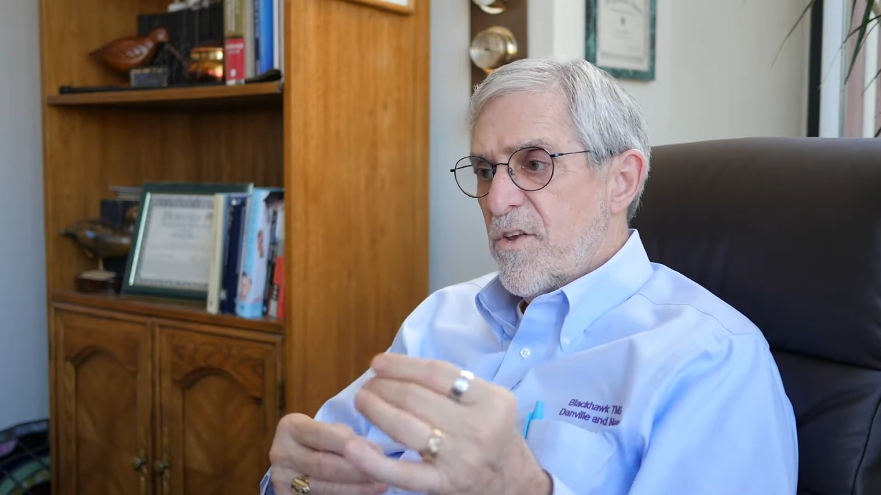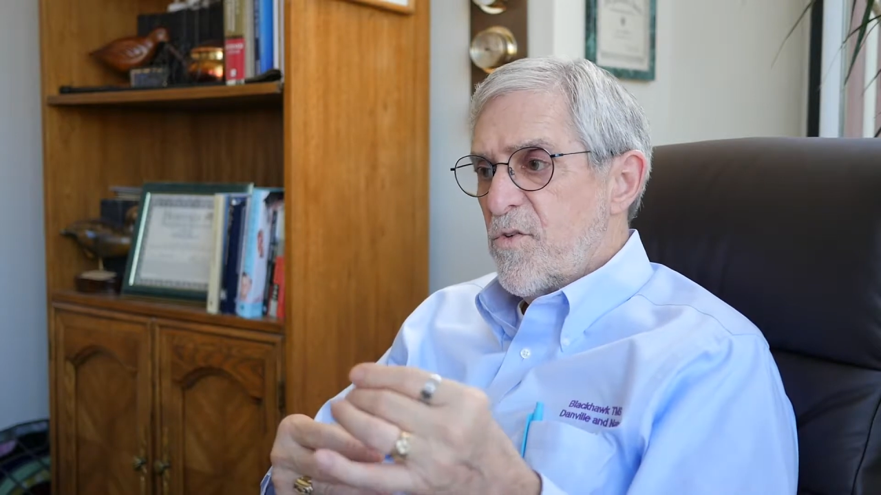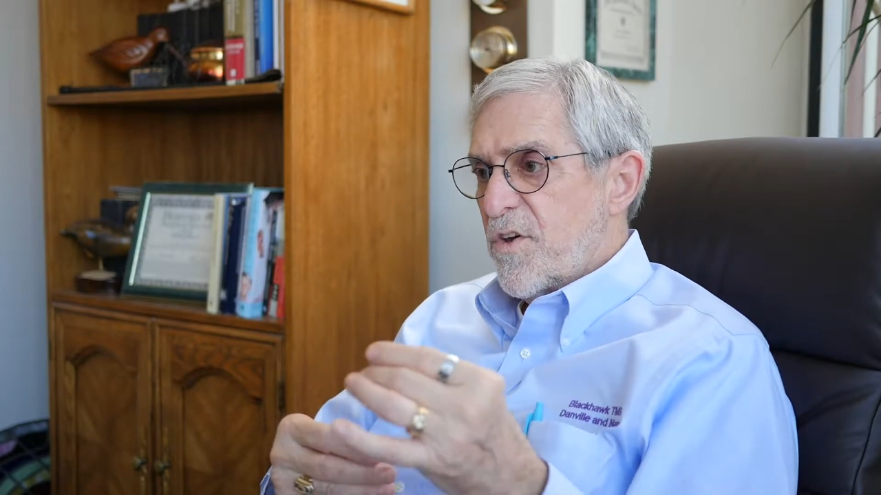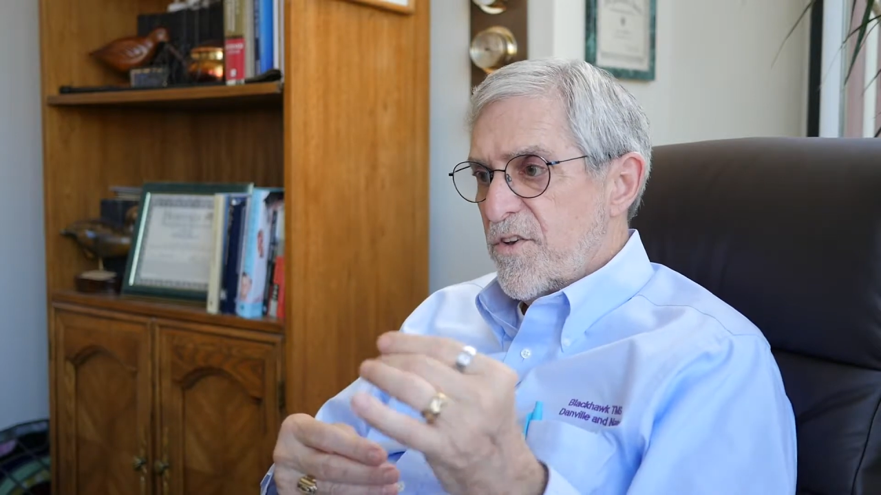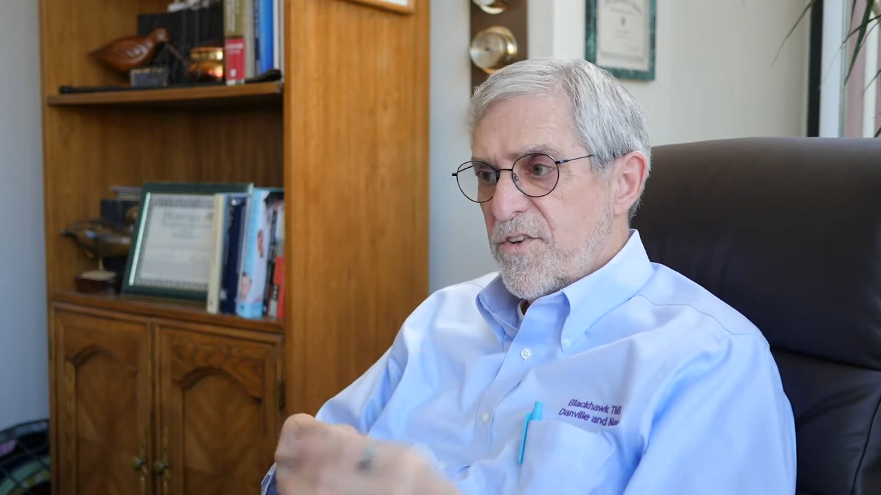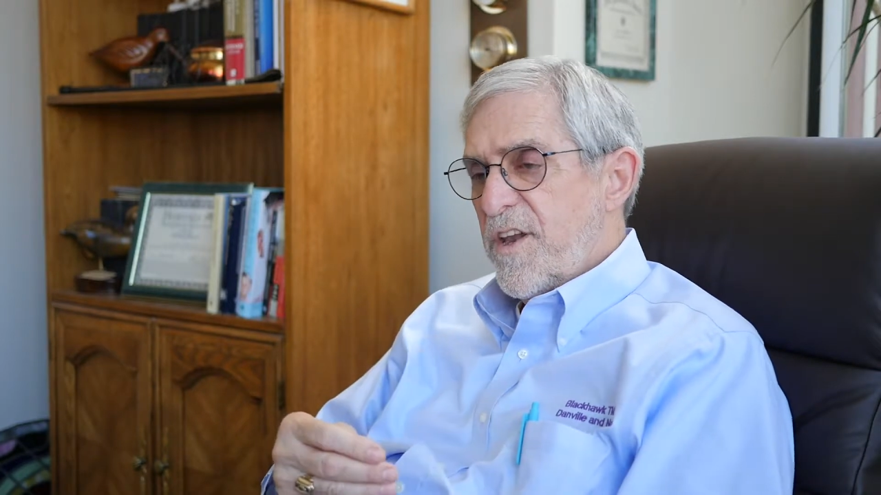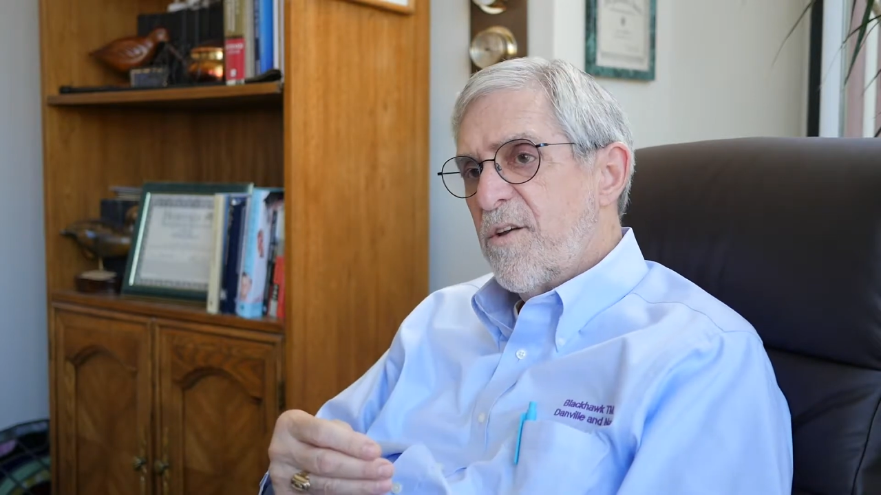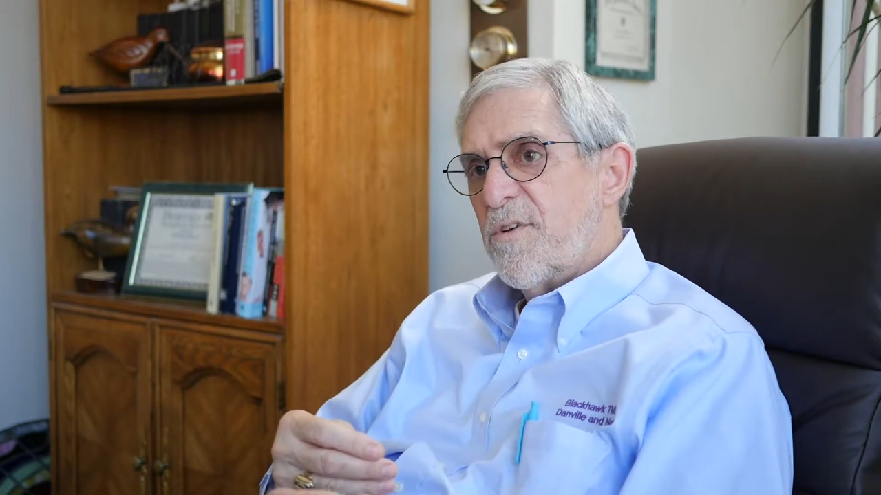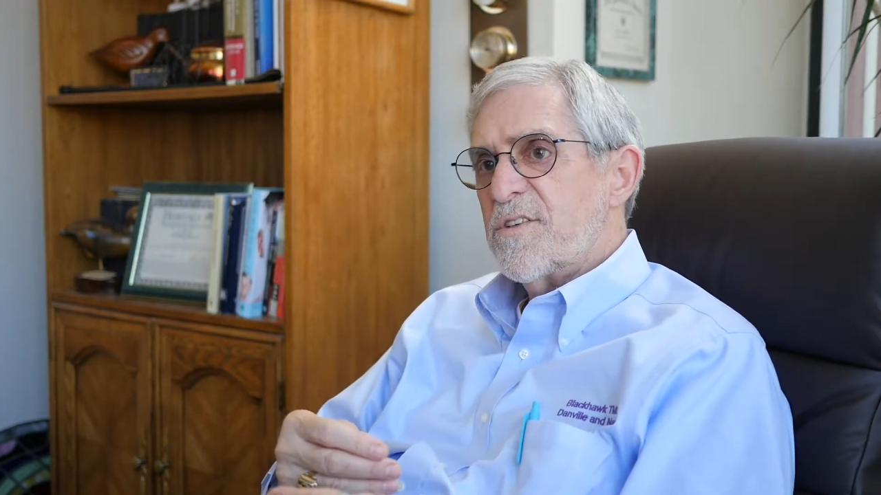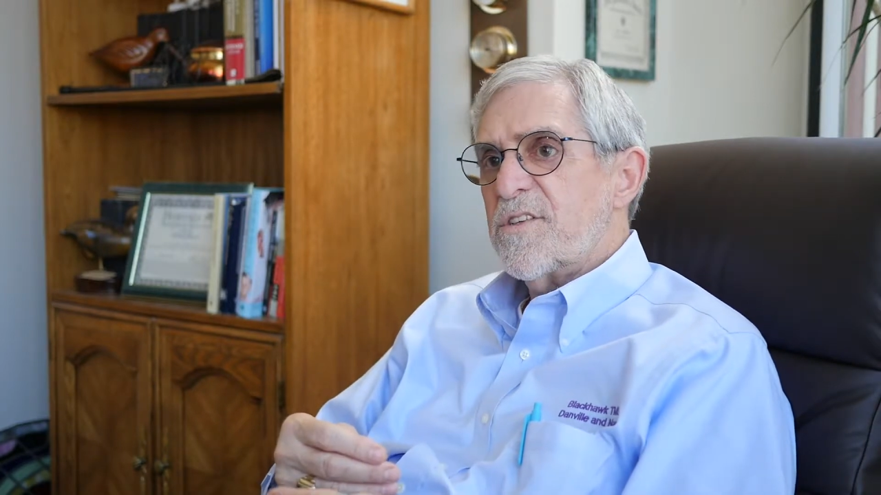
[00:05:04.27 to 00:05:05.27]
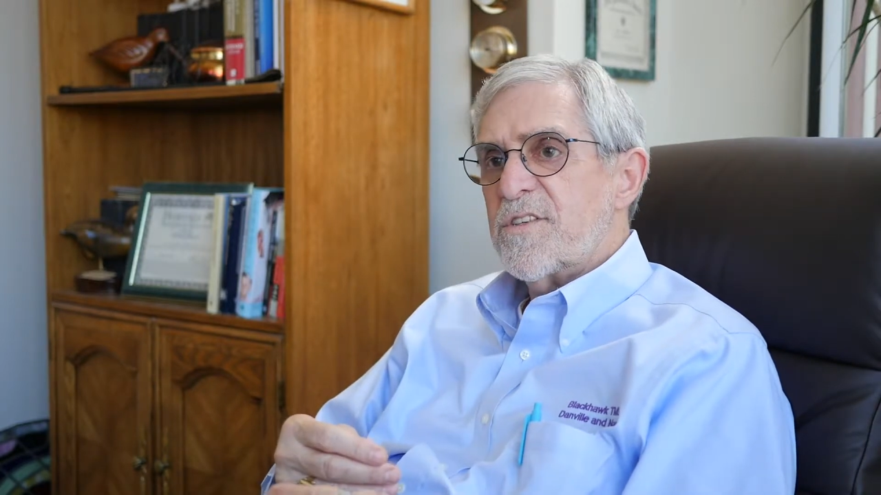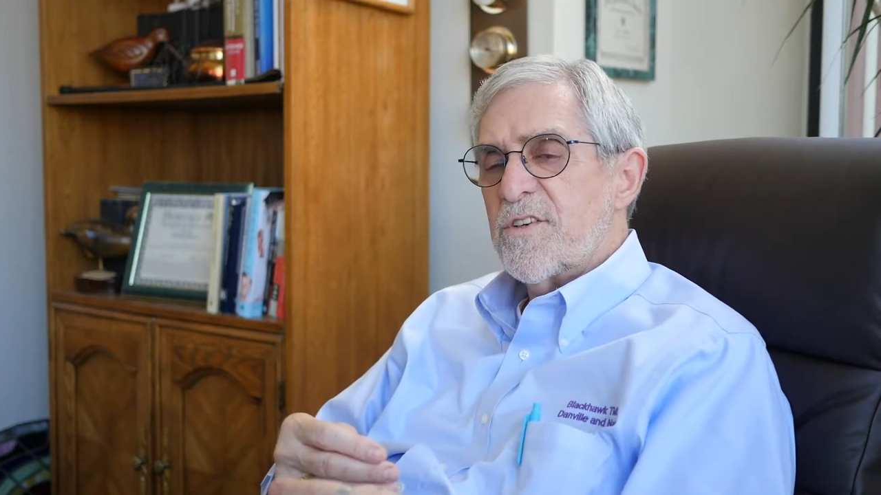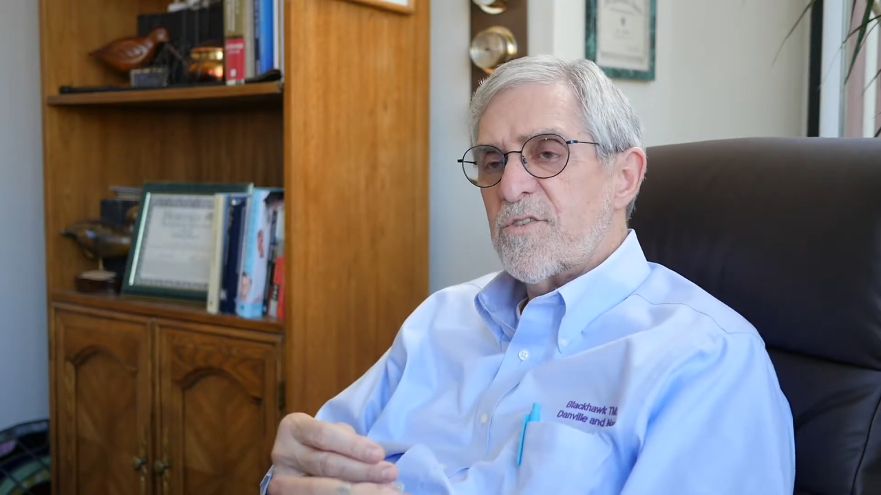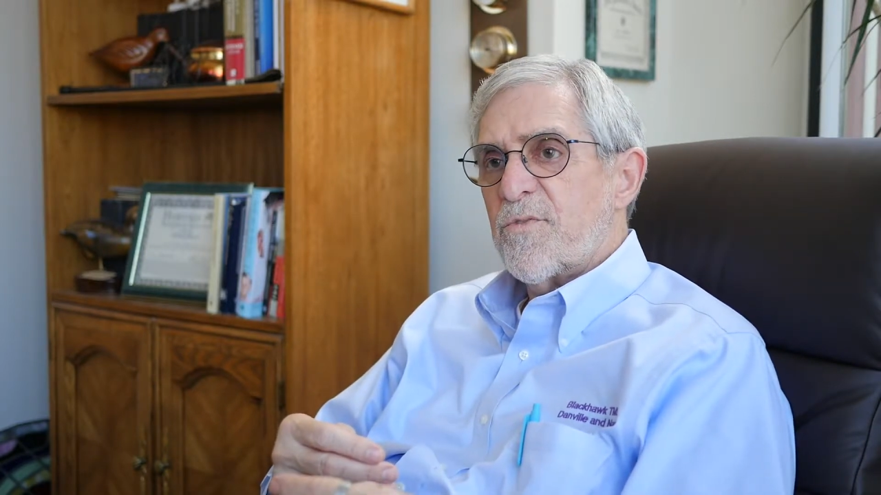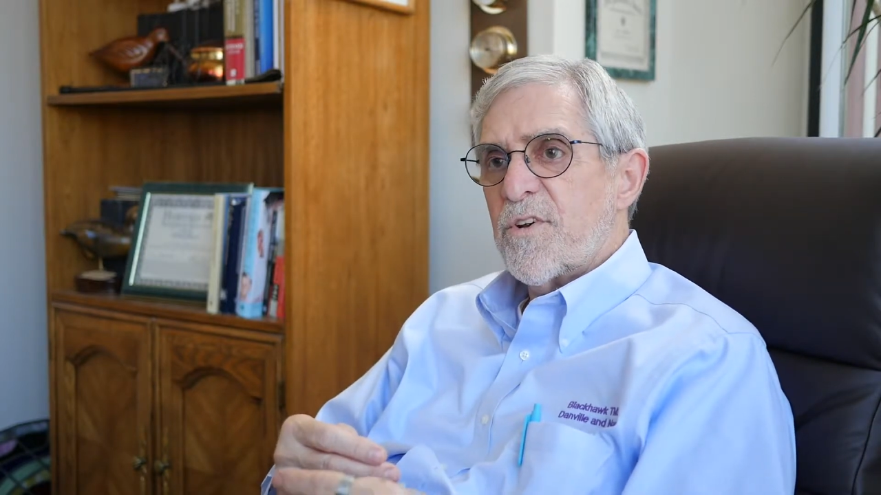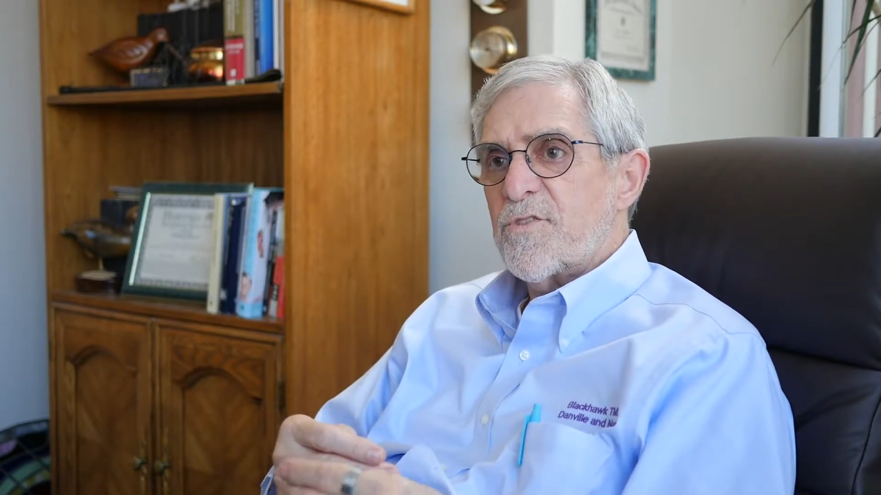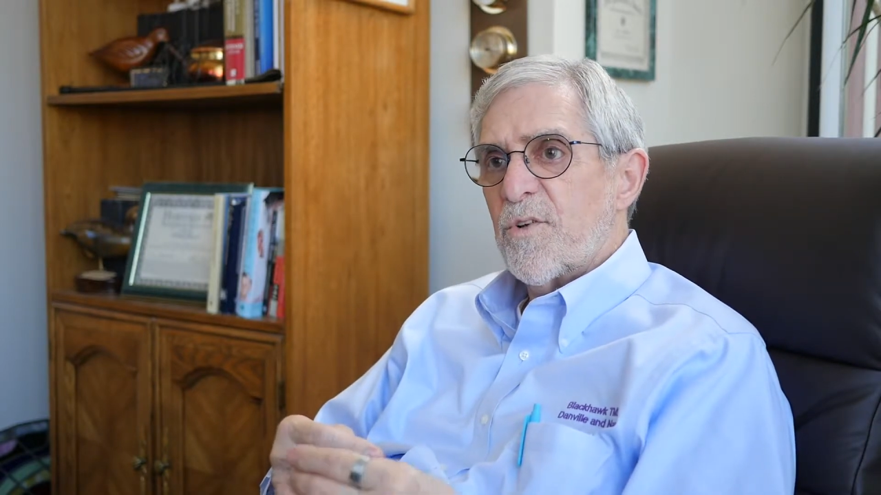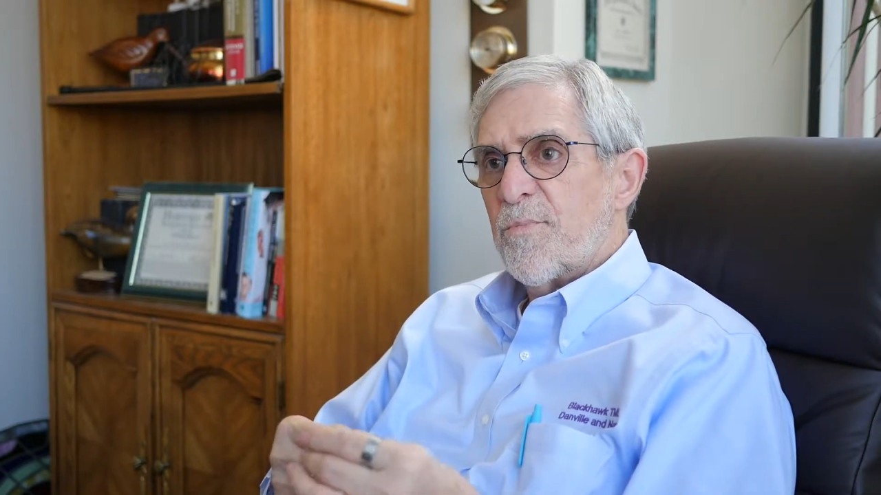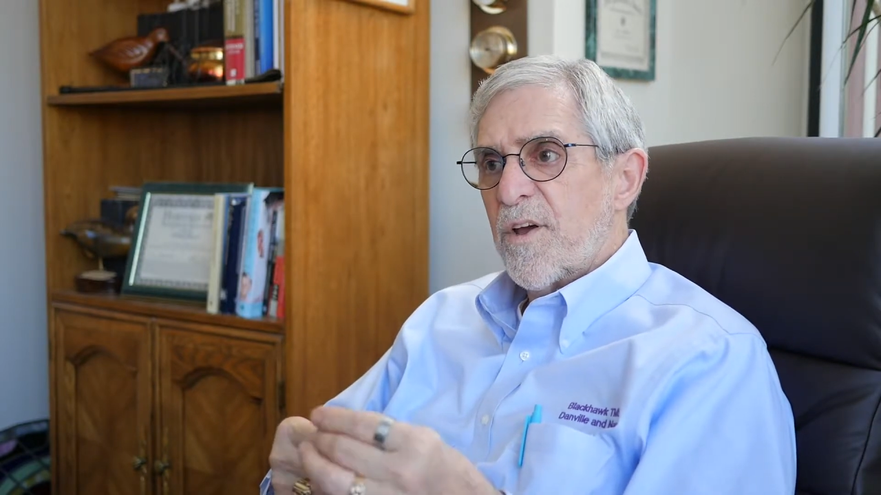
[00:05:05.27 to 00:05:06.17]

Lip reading: you can decrease the seizure threshold